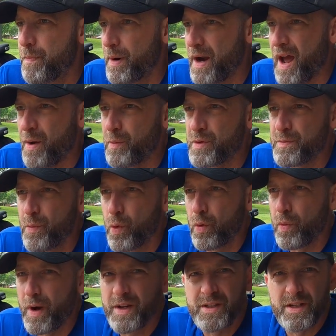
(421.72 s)
But I was more
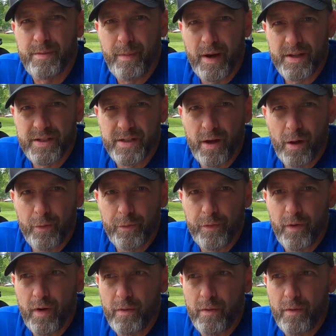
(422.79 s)
racing myself.